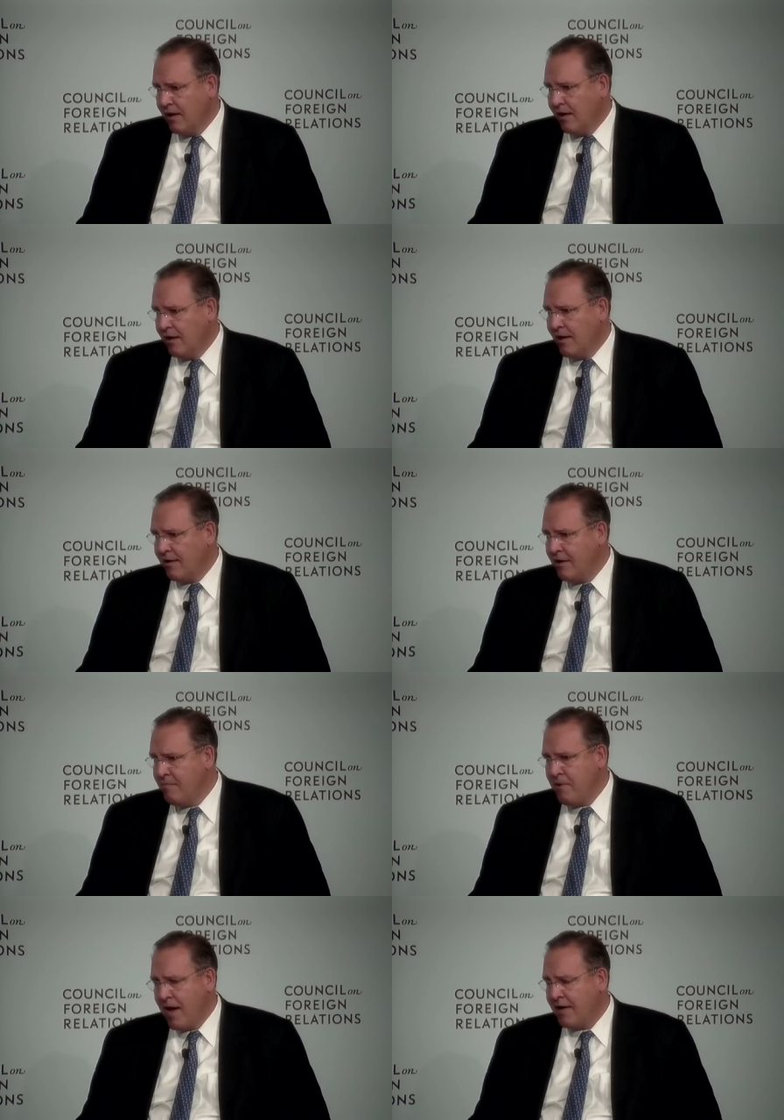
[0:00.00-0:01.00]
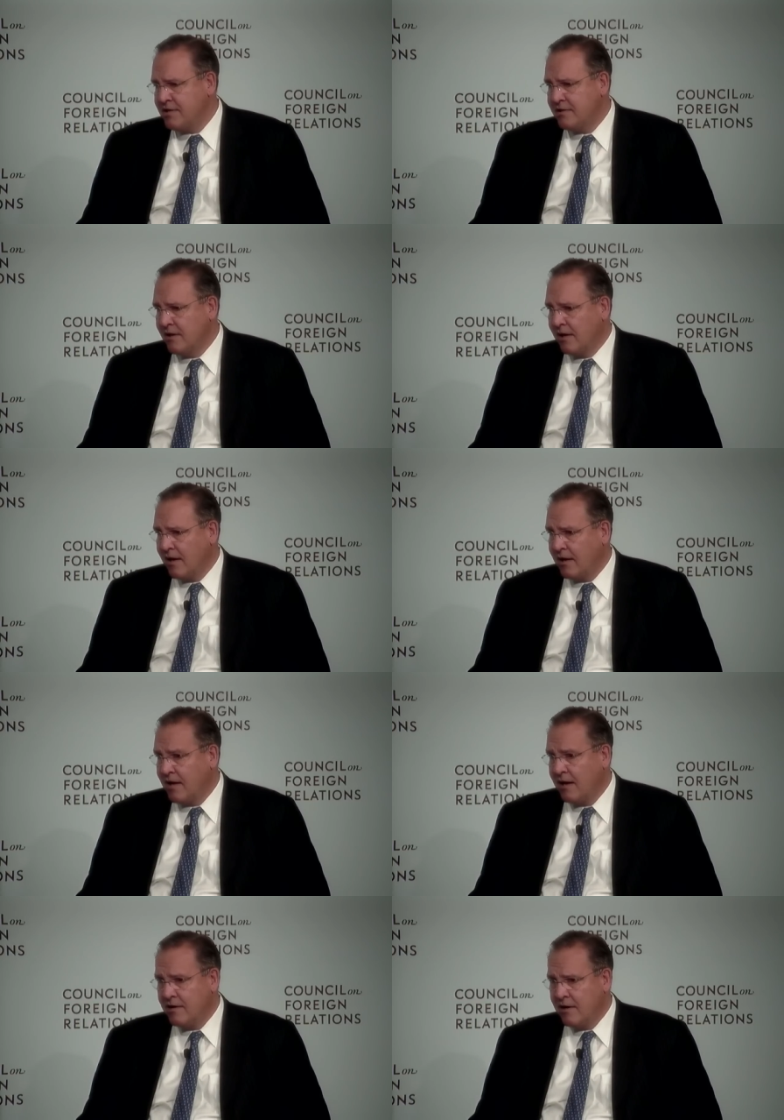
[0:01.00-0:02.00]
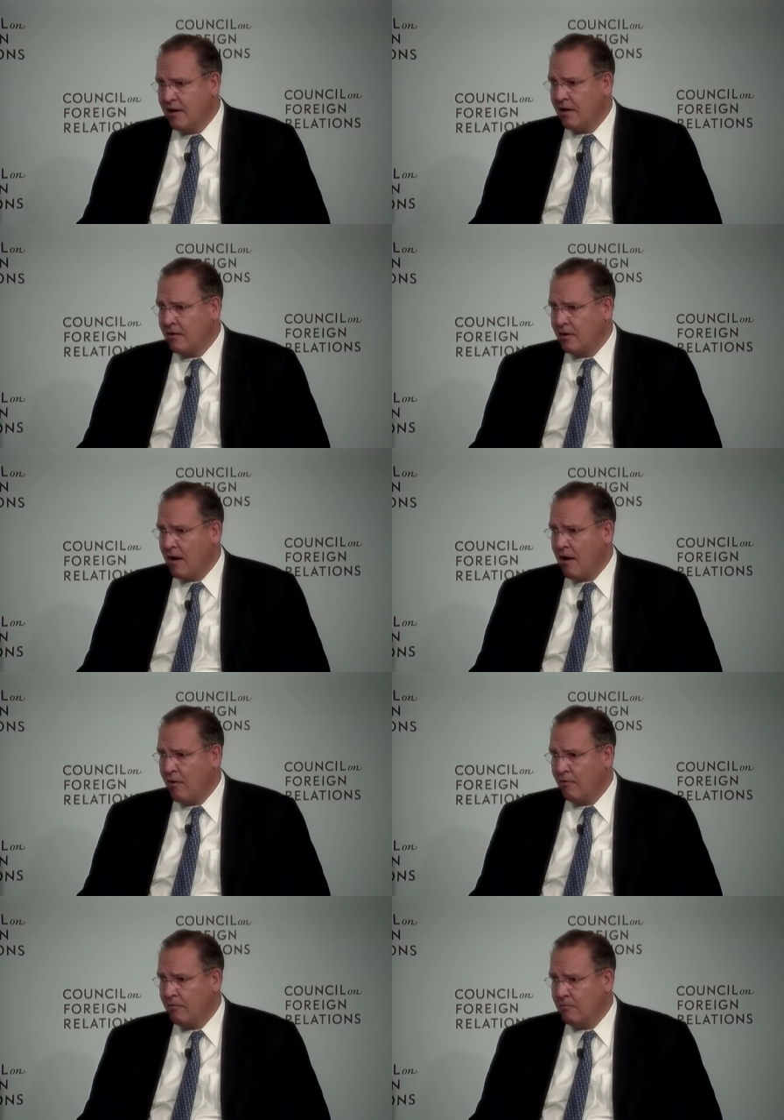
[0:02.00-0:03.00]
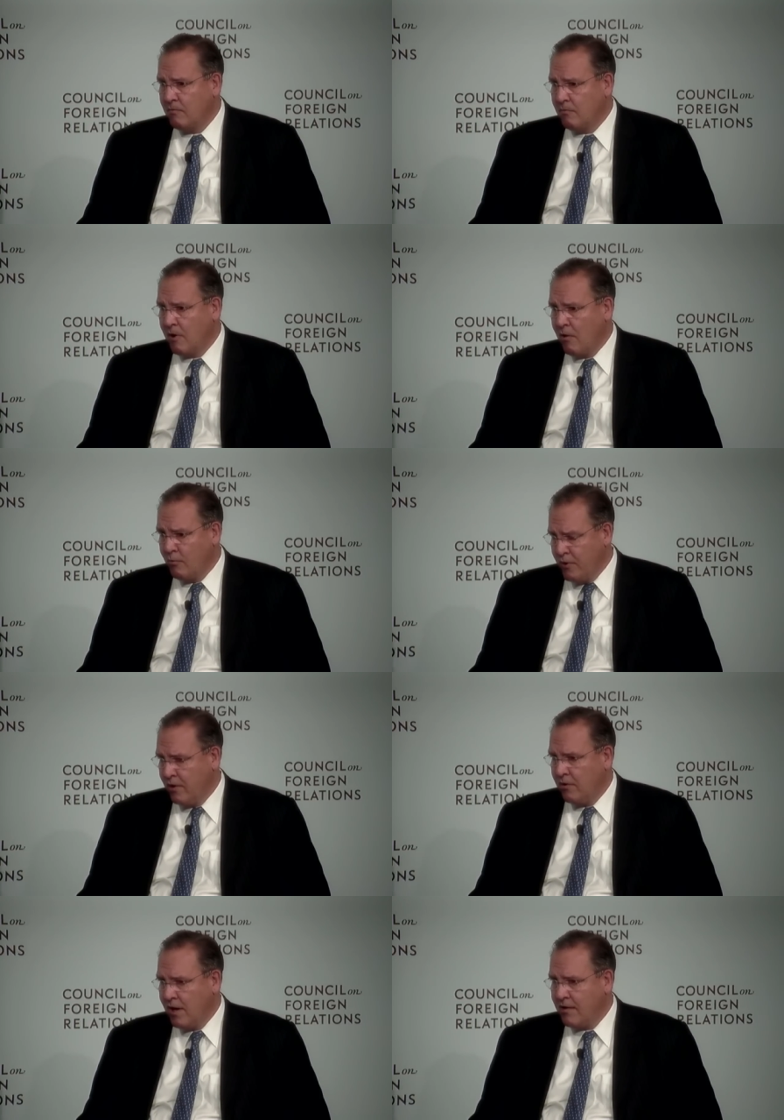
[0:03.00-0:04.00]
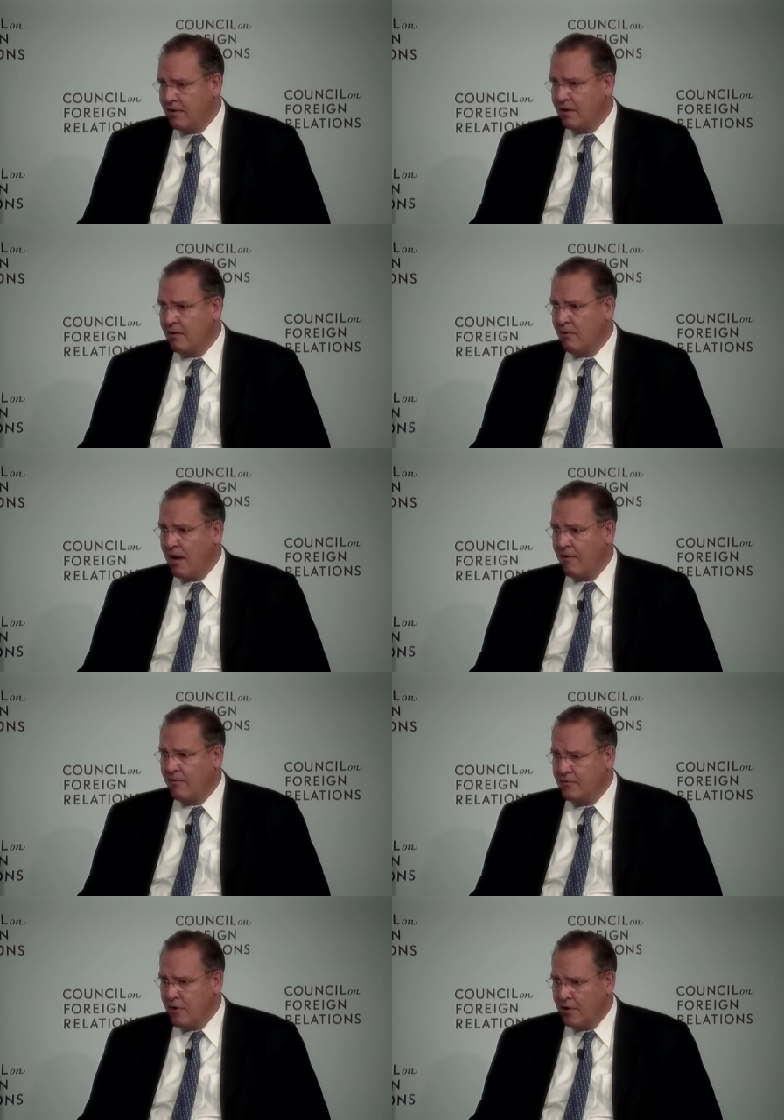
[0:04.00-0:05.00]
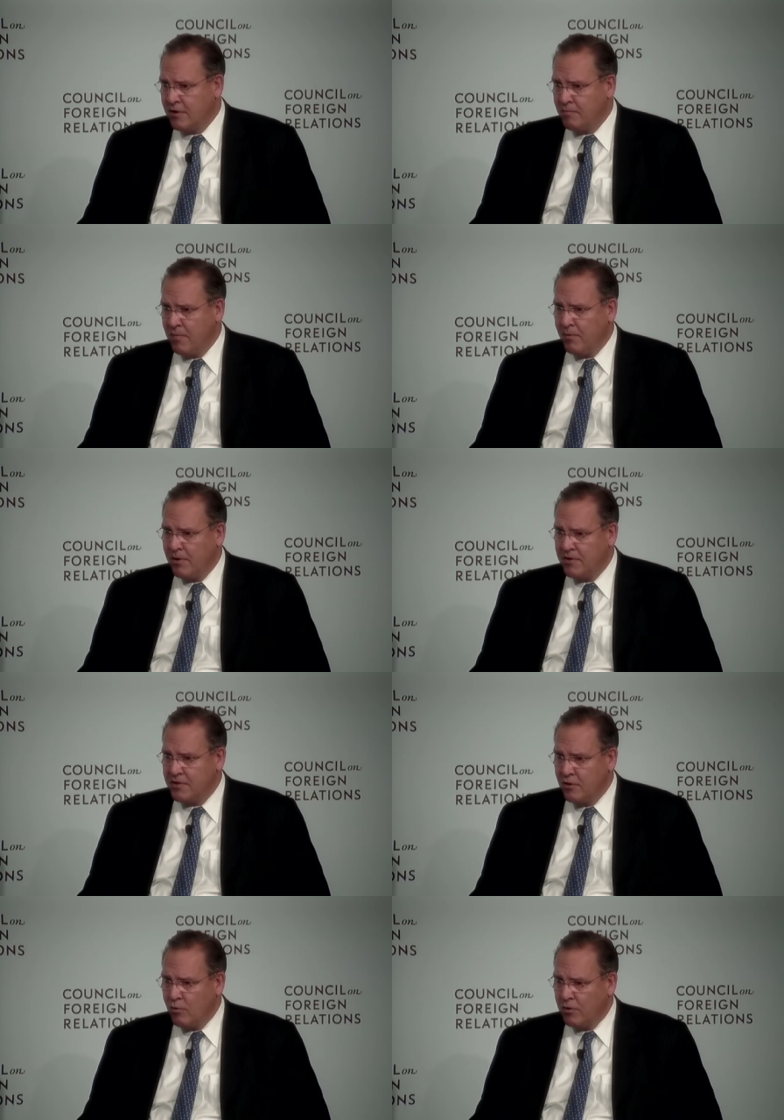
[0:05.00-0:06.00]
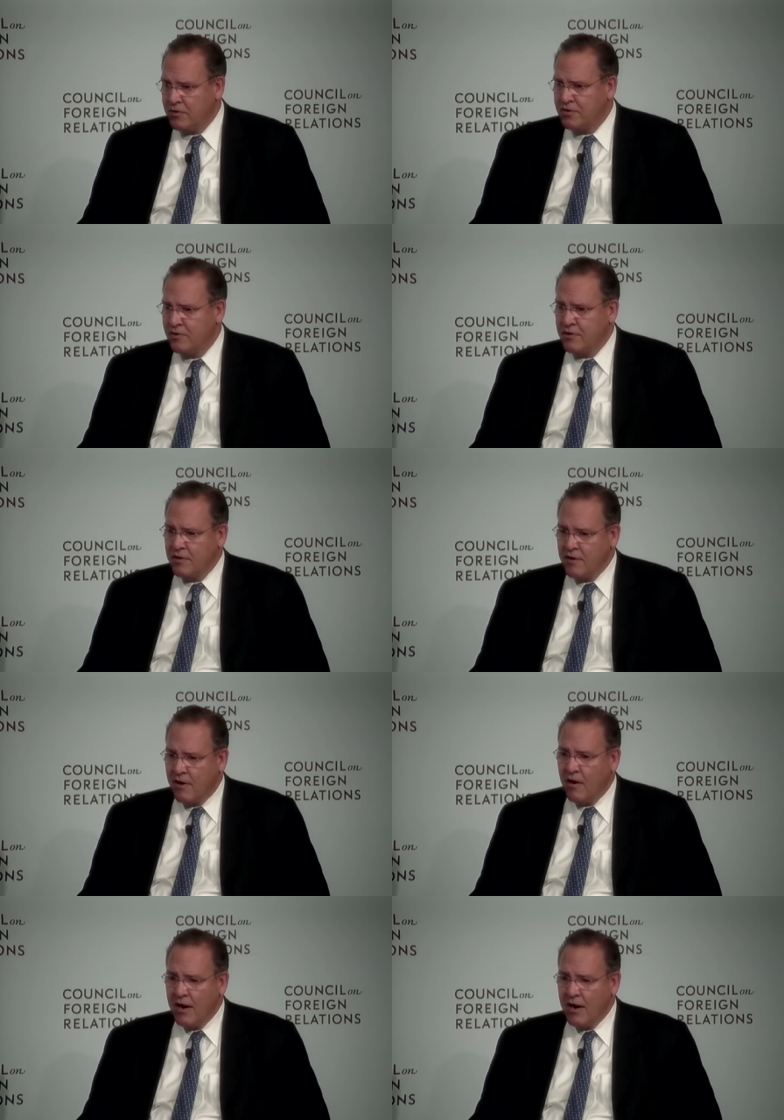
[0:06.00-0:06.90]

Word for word: Now the impacts, I, I got to tell you, are, are, are real. I, you know, I have talked to people of the Steelworkers Union there.